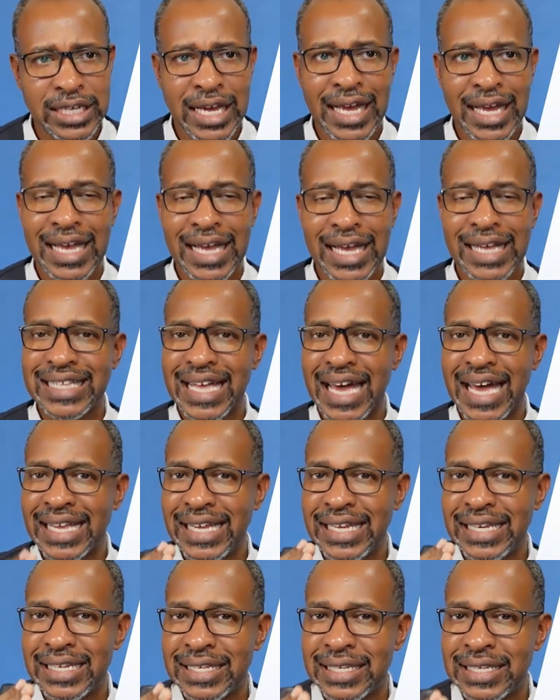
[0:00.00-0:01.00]
is that he
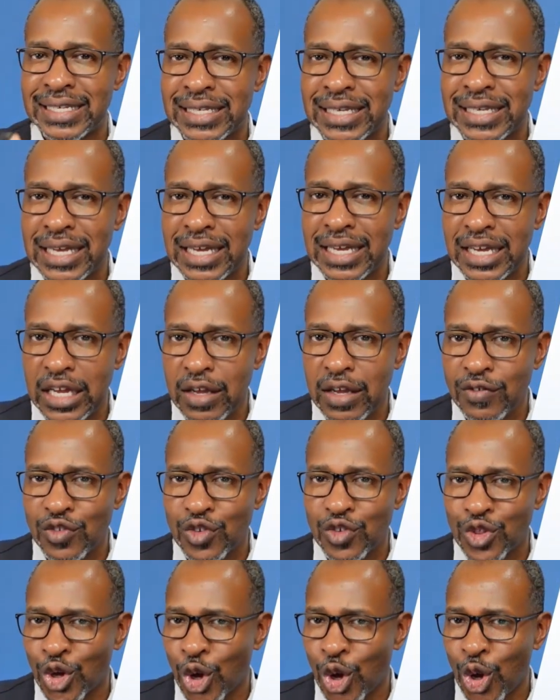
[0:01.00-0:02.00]
deceives
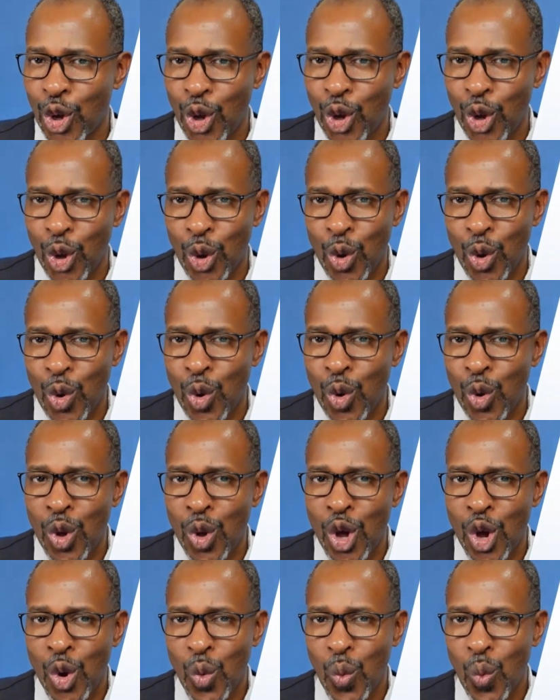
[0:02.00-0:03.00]
the whole
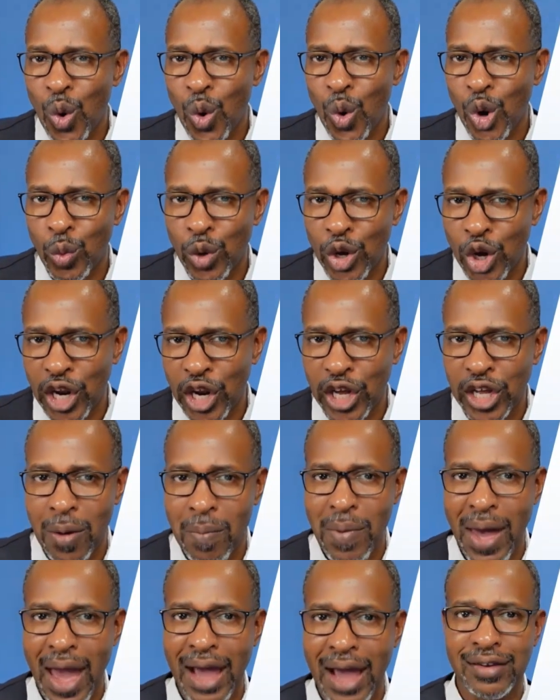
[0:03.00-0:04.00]
world. We're going to come
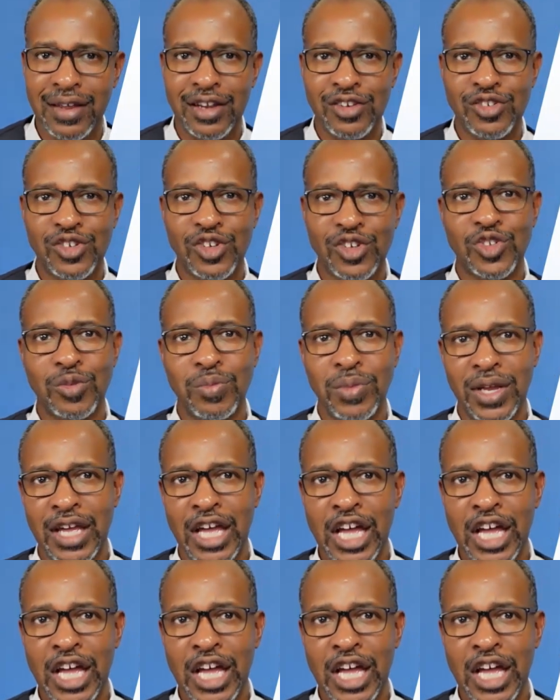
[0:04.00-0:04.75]
back to that in just a minute.